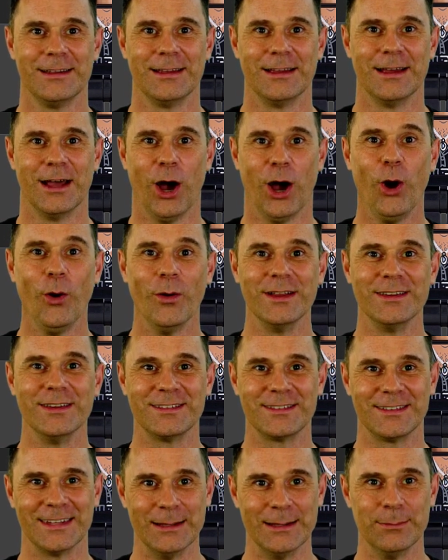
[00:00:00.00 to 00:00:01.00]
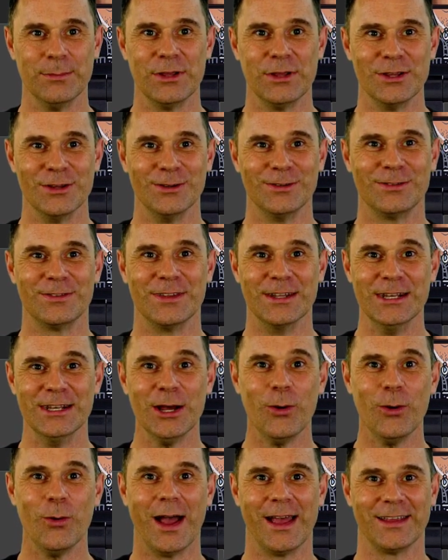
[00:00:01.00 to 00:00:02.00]
Owen's team used the
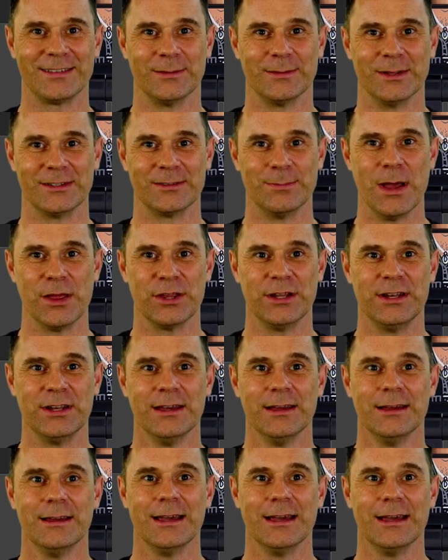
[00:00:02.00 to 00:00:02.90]
no estimates method,